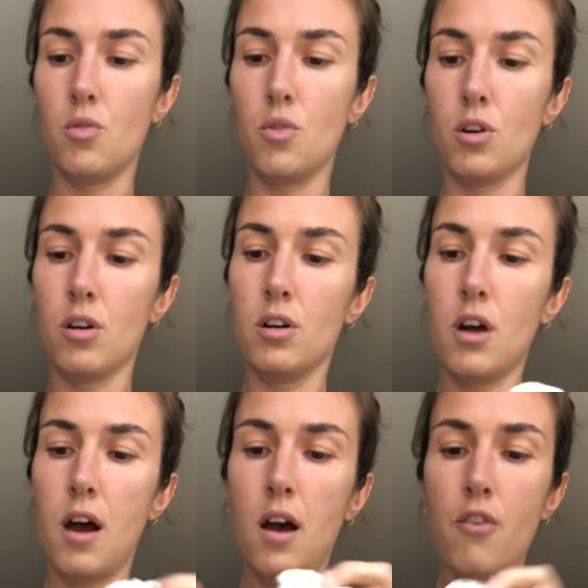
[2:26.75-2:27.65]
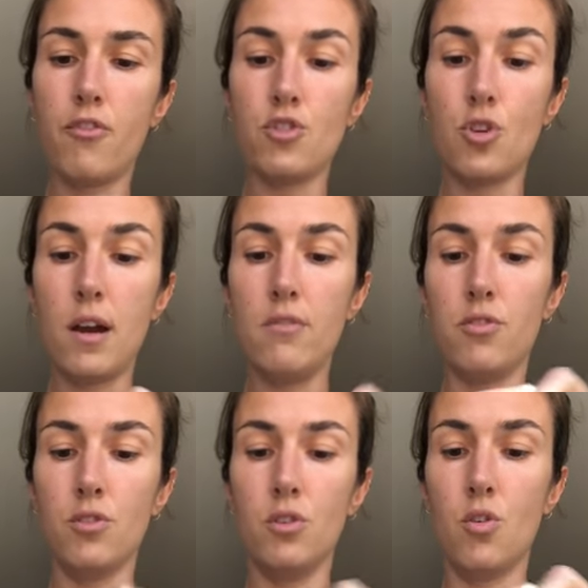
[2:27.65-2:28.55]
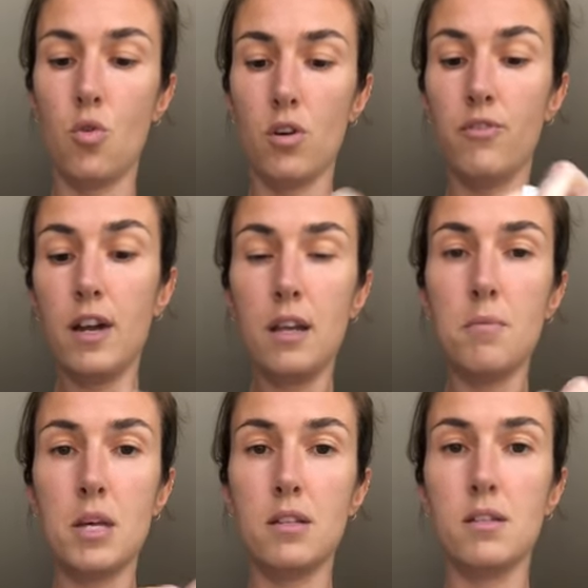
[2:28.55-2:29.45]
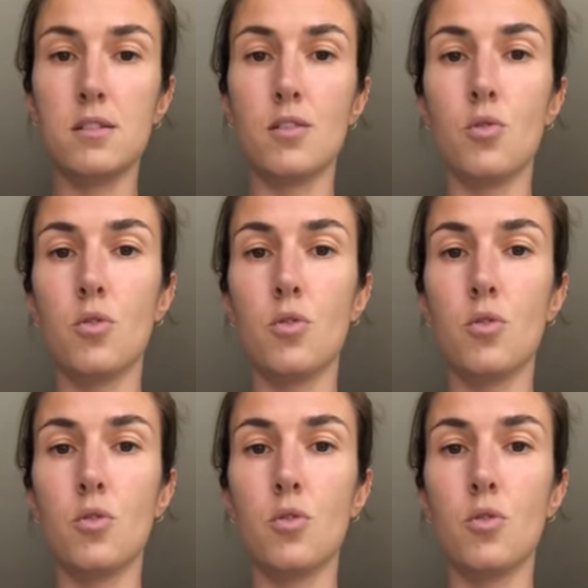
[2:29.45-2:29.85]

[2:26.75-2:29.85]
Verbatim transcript: or uh, for travel, or vitamins,